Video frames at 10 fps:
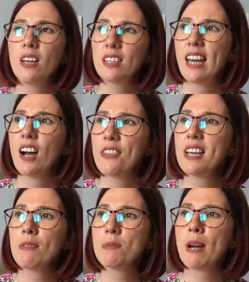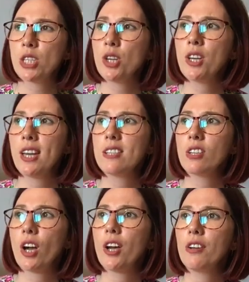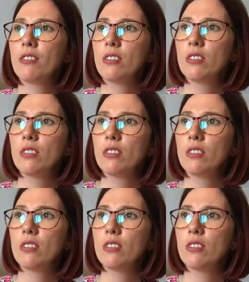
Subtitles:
Yeah, I think it was about 2 years ago.